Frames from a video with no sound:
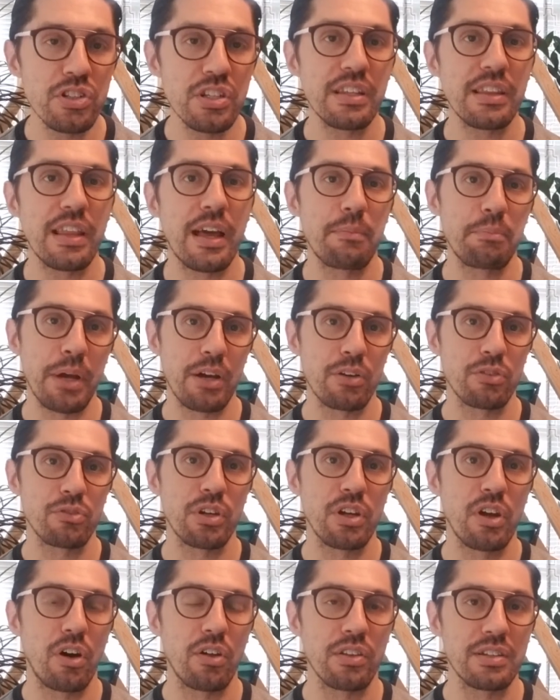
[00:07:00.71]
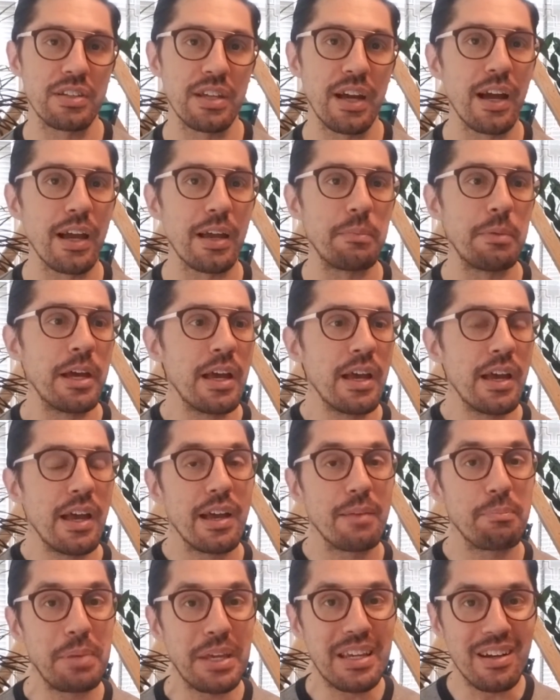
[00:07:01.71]
that boundary all the time,
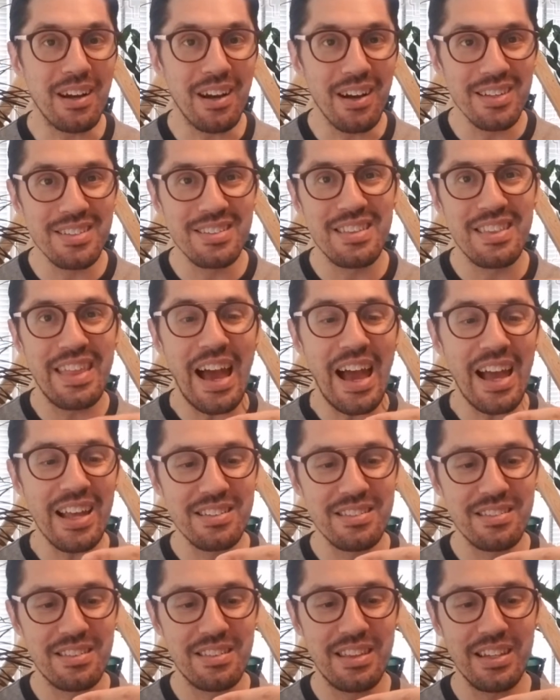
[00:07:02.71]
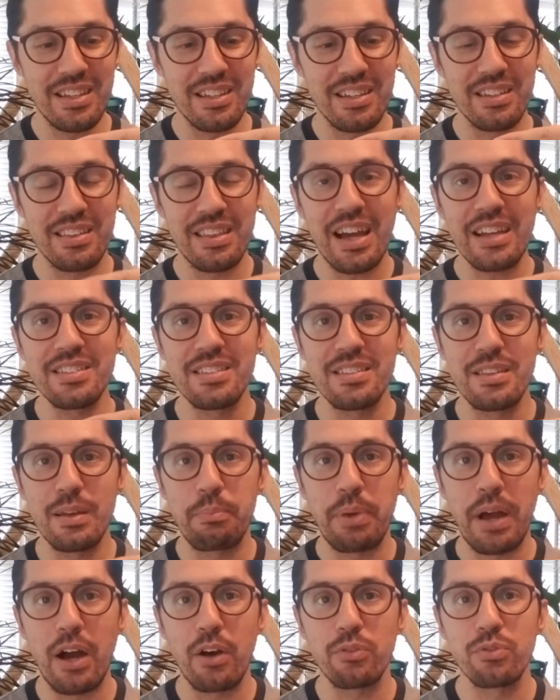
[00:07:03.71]
because that's the
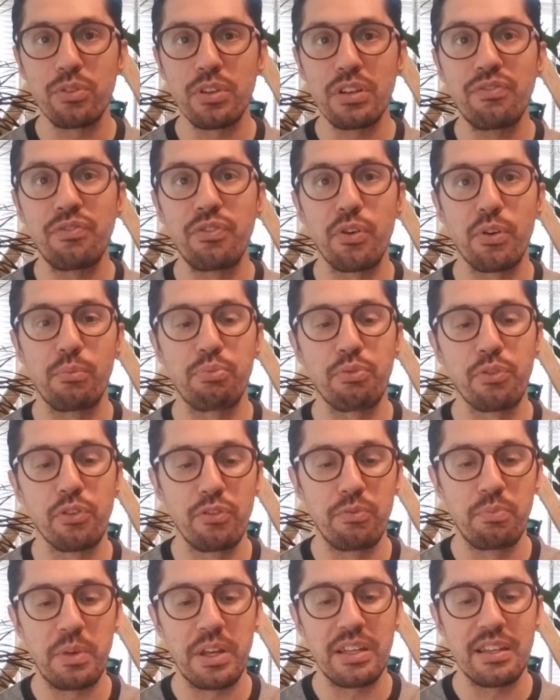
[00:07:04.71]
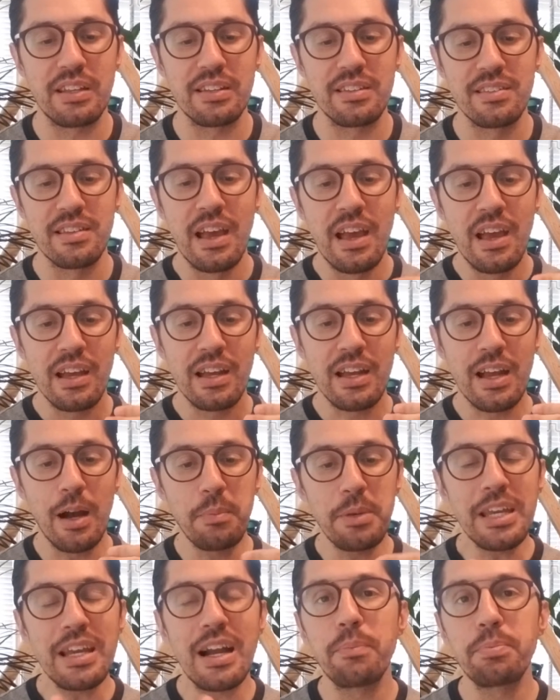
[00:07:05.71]
boundary for improvement, is
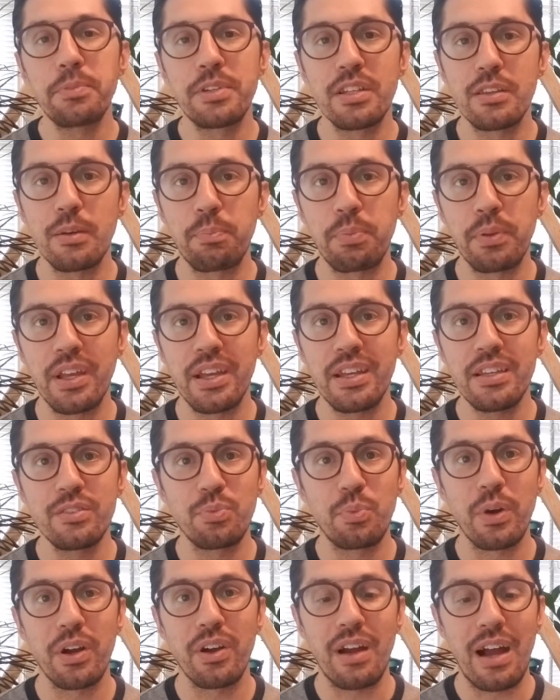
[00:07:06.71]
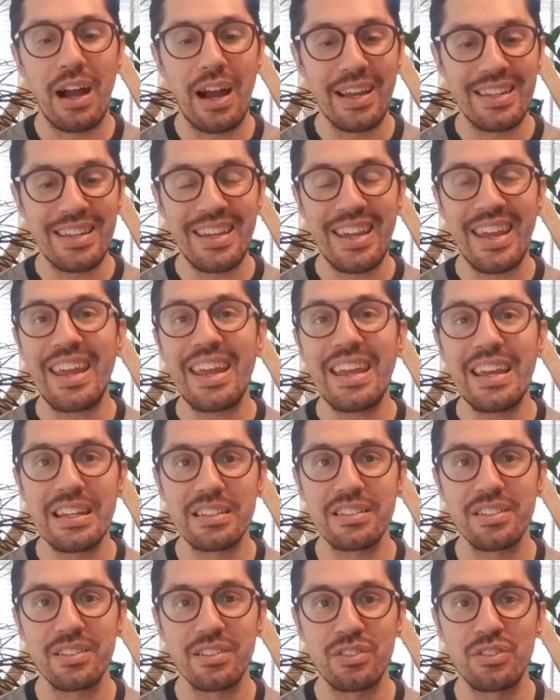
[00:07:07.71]
coming up to the place where I can't
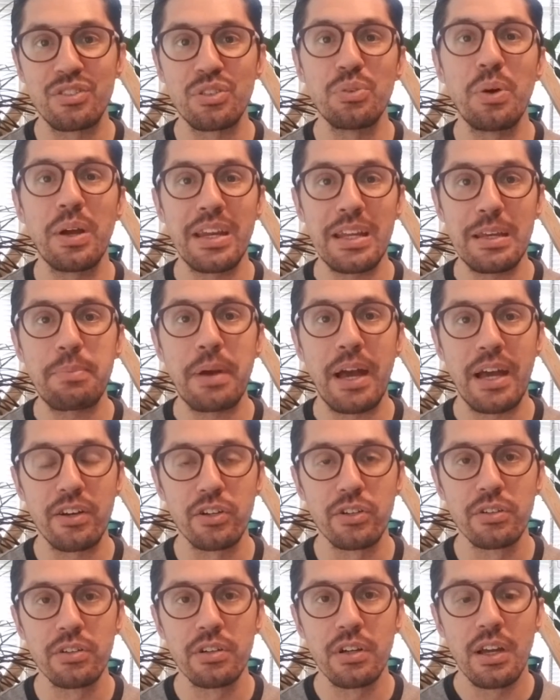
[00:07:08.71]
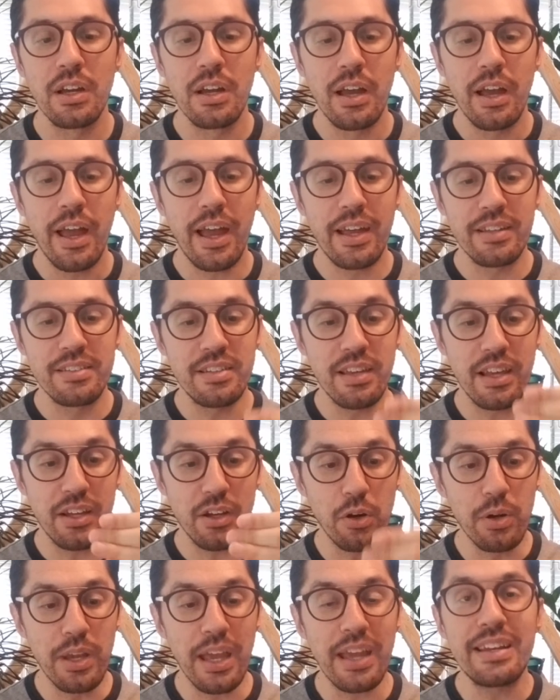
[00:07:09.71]
do any better and saying,
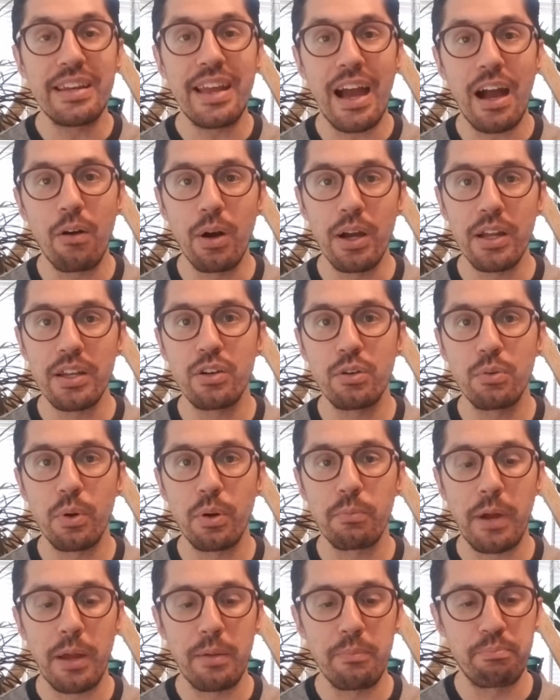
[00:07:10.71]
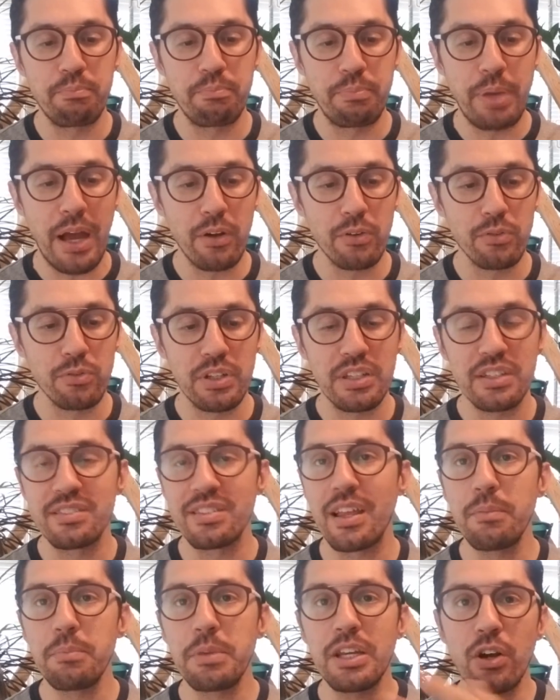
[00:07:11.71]
okay, now I know where my boundary is,
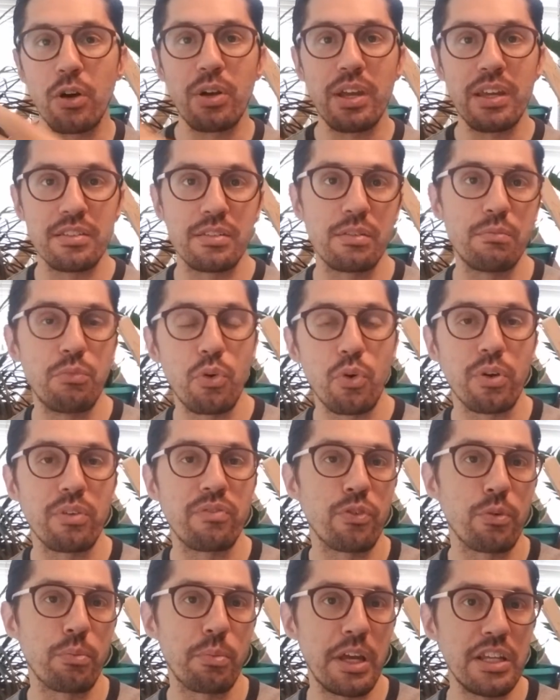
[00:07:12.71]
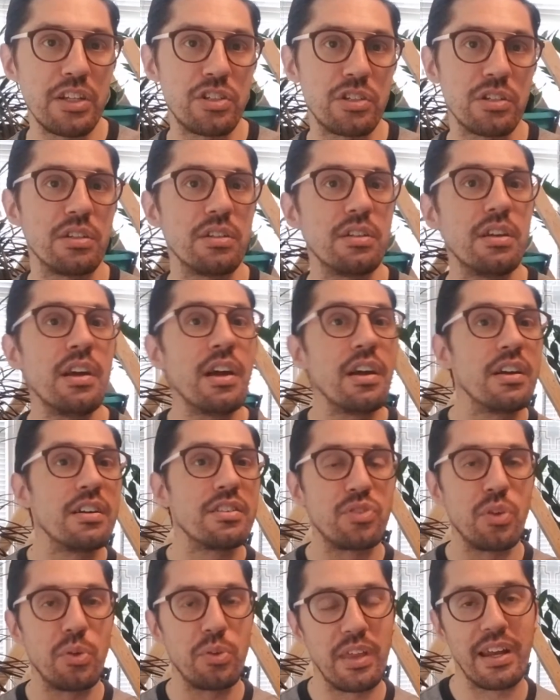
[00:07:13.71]
let me go get some more information
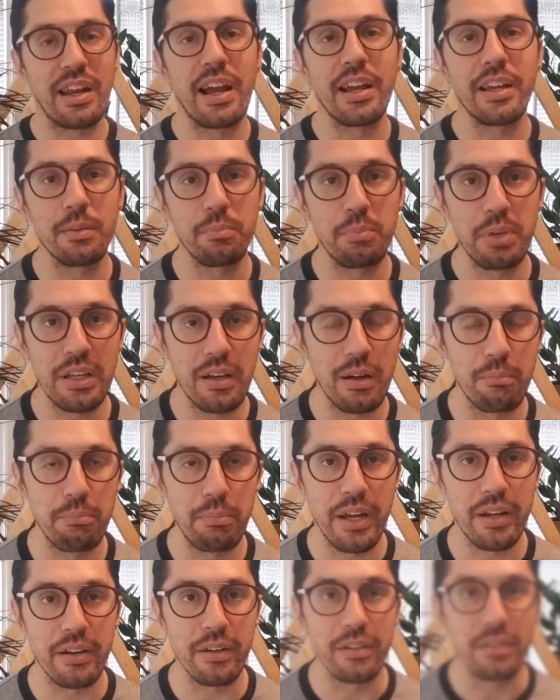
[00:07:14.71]
so that I can become better.